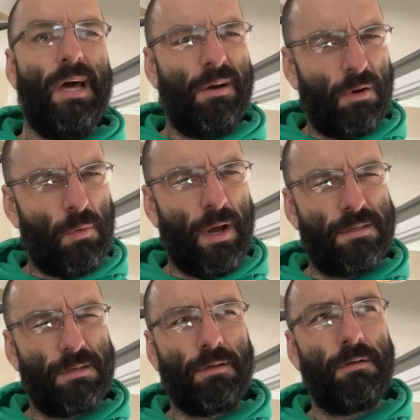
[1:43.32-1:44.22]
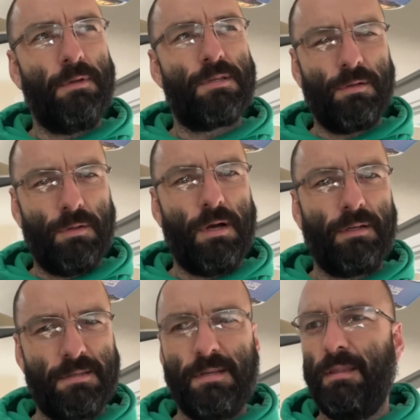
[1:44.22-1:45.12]
I don't know why it took me so long to
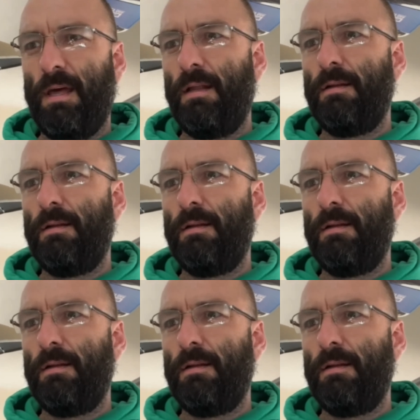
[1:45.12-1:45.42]
say that.